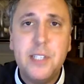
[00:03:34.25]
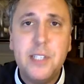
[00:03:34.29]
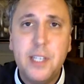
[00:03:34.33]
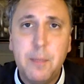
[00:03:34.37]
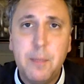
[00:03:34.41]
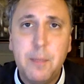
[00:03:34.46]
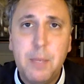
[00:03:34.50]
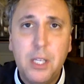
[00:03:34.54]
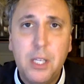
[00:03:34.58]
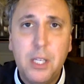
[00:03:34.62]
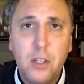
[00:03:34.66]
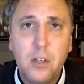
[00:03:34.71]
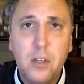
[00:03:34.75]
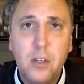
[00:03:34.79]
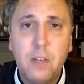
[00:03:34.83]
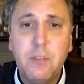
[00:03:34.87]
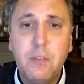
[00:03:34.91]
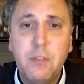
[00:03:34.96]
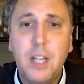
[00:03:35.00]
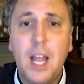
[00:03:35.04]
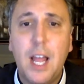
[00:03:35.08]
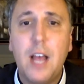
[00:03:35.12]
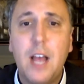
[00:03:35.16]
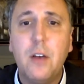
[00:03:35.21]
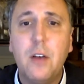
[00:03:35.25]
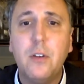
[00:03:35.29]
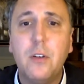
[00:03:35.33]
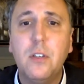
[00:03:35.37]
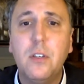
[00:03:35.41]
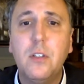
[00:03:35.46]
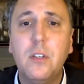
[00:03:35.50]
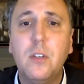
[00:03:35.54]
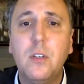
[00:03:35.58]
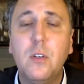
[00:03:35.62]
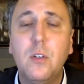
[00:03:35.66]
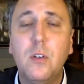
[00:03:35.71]
a pillar of cloud
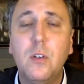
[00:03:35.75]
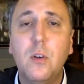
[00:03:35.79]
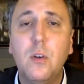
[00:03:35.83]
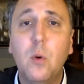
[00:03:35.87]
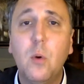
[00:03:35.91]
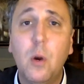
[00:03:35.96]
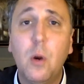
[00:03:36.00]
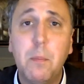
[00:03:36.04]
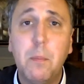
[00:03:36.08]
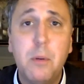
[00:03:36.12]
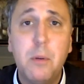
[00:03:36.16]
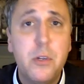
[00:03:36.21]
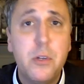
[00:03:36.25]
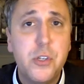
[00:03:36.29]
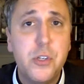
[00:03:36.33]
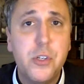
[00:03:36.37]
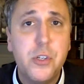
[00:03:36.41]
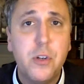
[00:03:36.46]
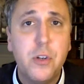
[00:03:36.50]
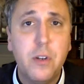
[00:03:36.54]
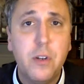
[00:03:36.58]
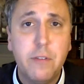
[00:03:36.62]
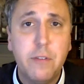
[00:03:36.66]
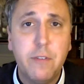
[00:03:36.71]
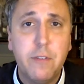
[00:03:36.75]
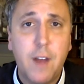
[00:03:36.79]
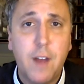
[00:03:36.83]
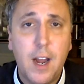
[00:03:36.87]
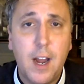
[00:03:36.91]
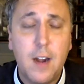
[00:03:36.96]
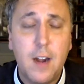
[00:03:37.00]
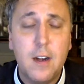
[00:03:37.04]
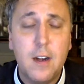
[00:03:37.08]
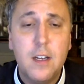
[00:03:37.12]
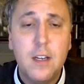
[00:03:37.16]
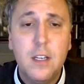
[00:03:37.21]
or a bush on
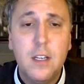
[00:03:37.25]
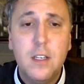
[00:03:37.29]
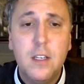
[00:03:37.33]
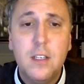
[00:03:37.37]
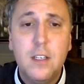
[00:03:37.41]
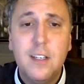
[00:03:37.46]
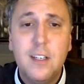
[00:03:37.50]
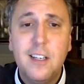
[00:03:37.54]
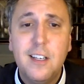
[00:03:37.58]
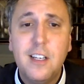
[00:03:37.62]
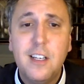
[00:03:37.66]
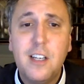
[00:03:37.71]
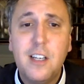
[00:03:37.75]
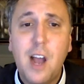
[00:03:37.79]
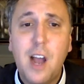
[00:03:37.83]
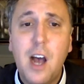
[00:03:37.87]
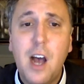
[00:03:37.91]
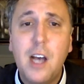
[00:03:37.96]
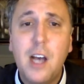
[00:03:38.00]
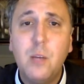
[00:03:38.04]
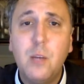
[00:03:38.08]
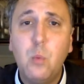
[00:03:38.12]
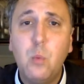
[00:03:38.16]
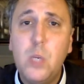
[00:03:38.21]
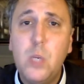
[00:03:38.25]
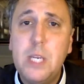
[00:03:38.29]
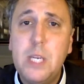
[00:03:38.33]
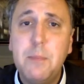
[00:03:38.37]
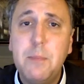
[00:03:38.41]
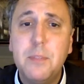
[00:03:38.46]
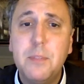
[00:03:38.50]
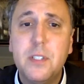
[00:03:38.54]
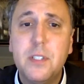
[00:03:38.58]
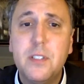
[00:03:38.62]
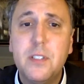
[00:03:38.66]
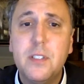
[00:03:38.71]
fire, God
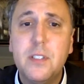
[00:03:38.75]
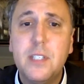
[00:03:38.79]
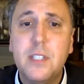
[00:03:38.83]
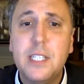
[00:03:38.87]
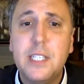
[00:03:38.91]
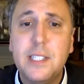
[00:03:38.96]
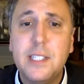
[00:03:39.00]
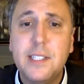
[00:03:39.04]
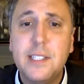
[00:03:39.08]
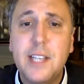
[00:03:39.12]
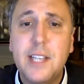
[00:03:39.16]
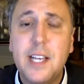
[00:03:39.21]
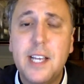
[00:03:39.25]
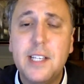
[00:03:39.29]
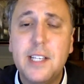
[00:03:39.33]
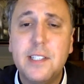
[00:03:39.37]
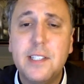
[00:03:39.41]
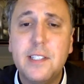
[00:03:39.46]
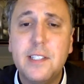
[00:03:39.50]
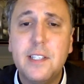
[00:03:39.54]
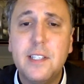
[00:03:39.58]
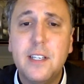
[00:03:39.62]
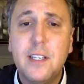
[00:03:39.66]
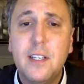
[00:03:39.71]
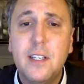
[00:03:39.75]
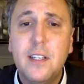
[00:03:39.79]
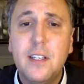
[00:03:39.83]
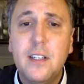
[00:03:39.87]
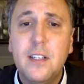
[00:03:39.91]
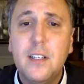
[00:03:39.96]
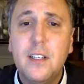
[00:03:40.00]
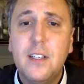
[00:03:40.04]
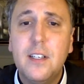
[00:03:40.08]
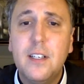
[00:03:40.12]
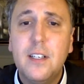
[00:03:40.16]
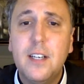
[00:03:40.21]
weeps and says,
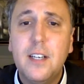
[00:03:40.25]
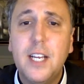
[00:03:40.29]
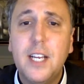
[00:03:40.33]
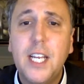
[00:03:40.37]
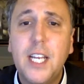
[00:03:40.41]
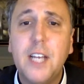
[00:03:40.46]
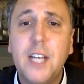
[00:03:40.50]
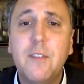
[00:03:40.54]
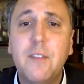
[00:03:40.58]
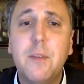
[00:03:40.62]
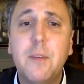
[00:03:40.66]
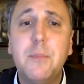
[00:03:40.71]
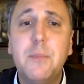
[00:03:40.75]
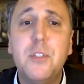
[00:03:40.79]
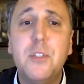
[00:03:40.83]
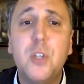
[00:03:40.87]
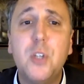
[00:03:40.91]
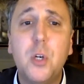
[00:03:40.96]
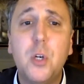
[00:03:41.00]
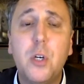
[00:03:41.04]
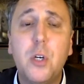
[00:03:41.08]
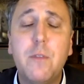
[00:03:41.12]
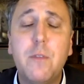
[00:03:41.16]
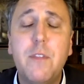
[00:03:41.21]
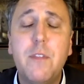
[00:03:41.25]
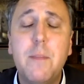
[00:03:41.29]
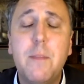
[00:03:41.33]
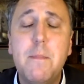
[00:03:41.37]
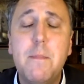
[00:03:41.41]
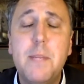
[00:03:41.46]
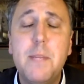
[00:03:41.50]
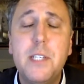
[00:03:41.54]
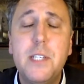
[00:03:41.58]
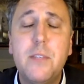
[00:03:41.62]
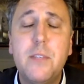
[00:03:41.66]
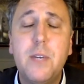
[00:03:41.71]
I have observed the
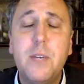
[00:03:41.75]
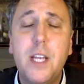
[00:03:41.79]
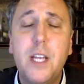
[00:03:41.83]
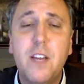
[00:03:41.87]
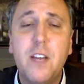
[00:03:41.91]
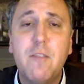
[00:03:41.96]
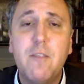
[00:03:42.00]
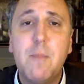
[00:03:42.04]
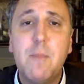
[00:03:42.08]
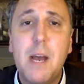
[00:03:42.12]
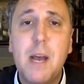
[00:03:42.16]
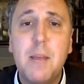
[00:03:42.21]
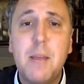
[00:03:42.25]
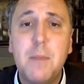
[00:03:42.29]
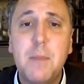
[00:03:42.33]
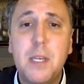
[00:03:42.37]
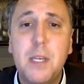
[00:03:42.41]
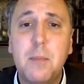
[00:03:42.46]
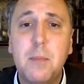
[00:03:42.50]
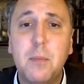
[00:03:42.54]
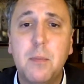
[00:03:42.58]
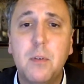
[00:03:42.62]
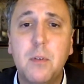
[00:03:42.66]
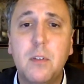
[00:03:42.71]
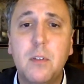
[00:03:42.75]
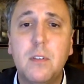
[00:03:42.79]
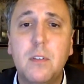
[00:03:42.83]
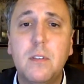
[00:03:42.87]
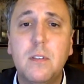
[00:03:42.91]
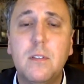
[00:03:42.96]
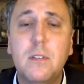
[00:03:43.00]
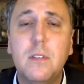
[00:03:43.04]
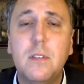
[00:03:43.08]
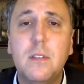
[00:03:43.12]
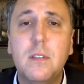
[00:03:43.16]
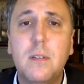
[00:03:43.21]
misery of my people.
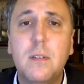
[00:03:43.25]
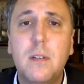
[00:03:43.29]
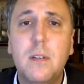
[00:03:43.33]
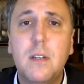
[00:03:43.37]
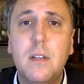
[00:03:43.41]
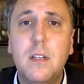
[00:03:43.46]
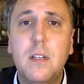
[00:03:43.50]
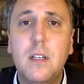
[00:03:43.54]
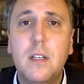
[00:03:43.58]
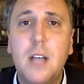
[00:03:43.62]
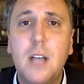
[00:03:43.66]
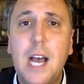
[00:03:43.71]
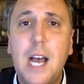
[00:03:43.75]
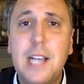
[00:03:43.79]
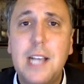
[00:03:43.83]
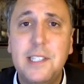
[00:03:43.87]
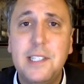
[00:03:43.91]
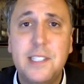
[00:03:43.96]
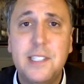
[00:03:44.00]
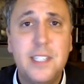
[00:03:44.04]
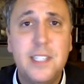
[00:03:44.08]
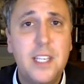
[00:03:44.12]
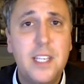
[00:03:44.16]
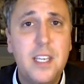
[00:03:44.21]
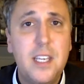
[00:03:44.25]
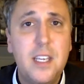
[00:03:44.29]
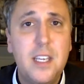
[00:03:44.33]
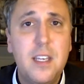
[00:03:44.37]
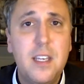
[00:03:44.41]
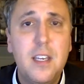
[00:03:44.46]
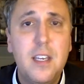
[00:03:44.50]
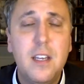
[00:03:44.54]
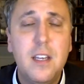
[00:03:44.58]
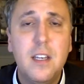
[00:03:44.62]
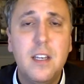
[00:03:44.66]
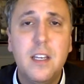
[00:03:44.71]
I
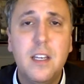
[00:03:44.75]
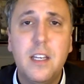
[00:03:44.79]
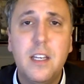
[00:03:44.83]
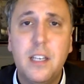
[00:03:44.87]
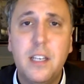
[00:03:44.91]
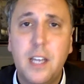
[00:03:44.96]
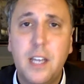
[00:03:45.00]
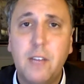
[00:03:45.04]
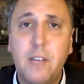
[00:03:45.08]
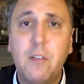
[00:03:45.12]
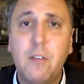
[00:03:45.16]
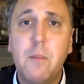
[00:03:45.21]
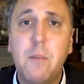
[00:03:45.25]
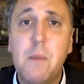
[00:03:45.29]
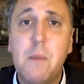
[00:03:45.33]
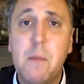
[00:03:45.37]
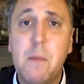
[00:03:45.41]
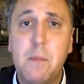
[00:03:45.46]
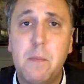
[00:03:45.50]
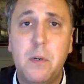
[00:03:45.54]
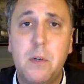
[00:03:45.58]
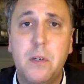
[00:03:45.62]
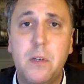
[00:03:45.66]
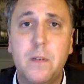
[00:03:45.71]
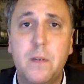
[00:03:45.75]
see and I remember.